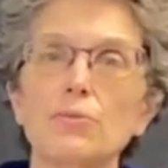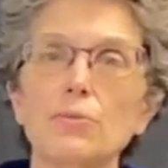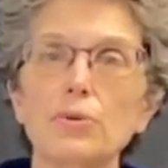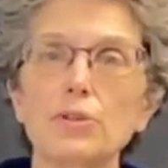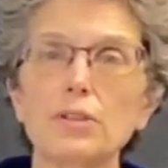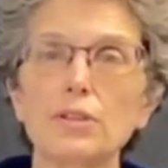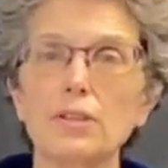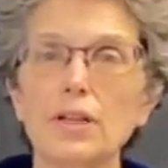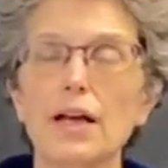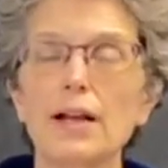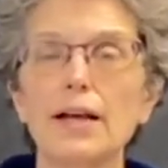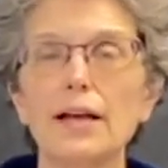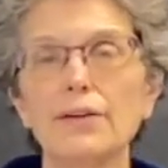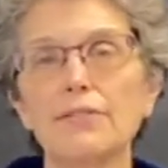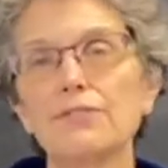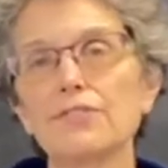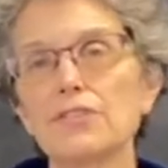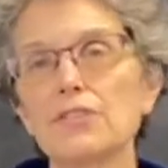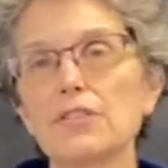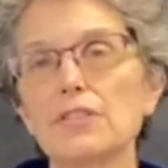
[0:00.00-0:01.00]
with a lot of
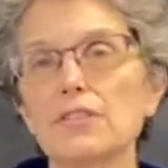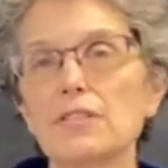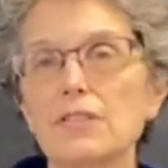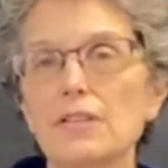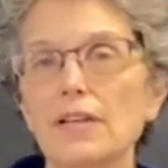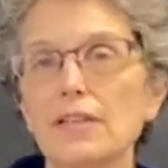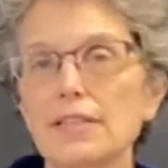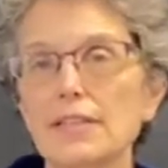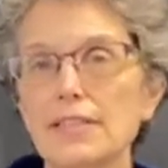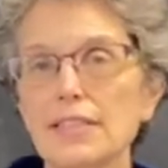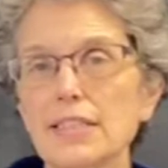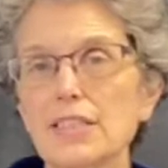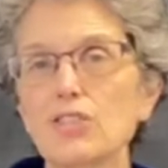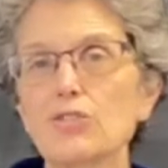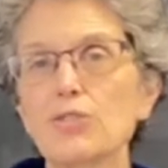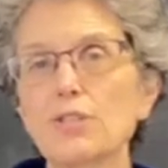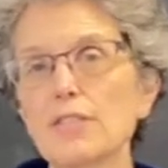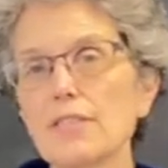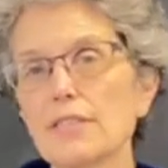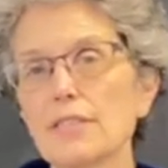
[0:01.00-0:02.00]
emphasis on
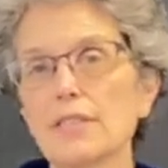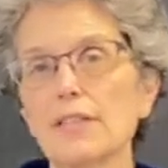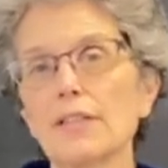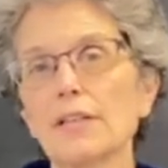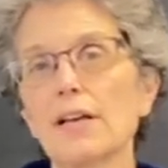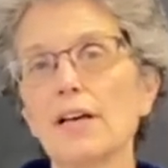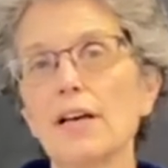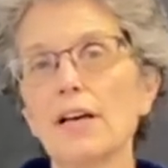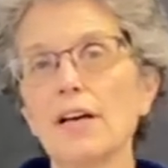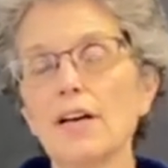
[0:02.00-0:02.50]
decreasing